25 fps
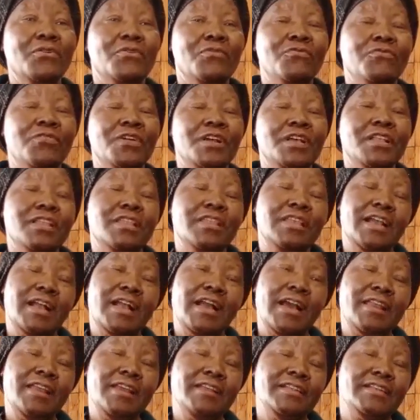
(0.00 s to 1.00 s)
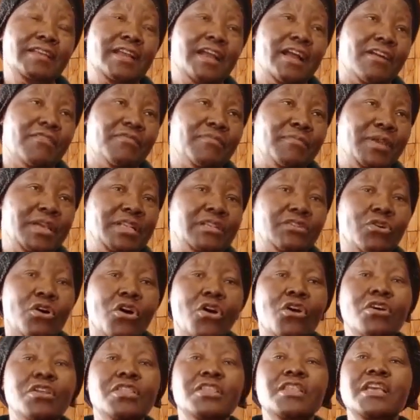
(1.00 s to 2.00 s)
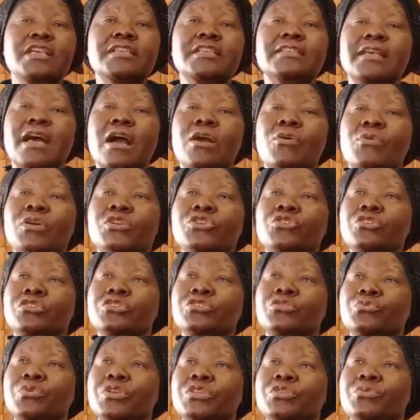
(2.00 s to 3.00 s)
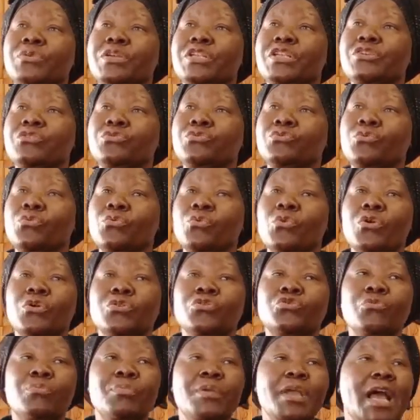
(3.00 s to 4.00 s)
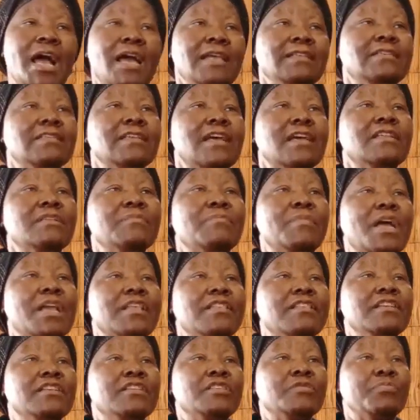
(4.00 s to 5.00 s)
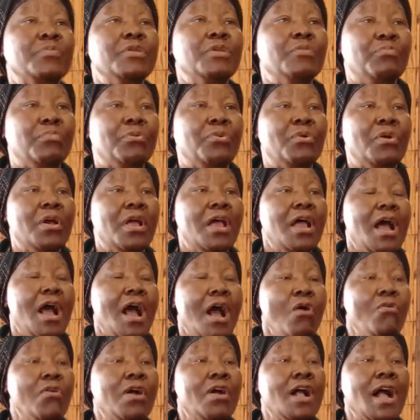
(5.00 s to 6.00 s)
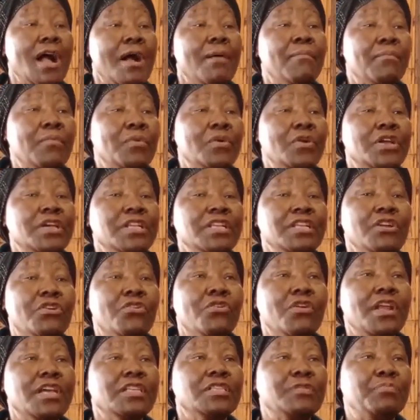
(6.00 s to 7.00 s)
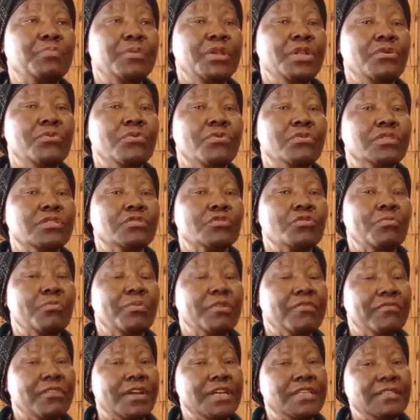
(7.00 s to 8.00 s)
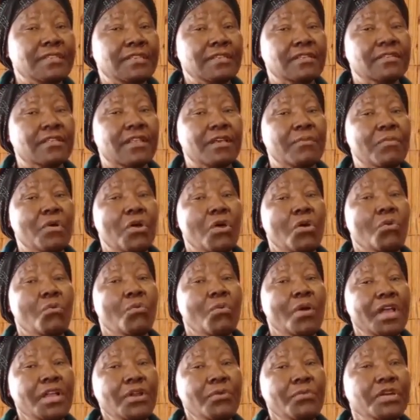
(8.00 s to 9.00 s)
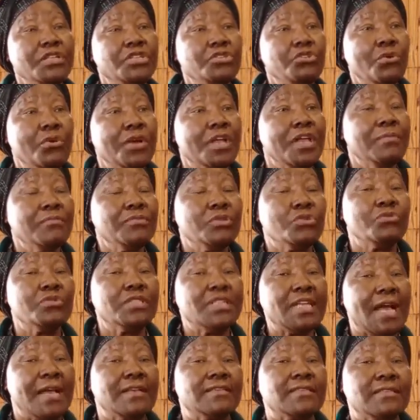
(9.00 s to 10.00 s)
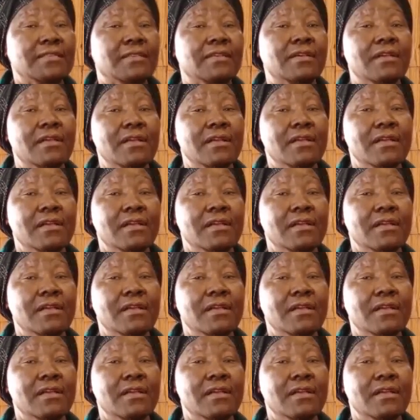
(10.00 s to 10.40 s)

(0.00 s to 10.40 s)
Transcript: of uh, the current government. All these are questions which we need to, to be answered by these people. How come Nicholas Piri was supervising them? When we took him to task,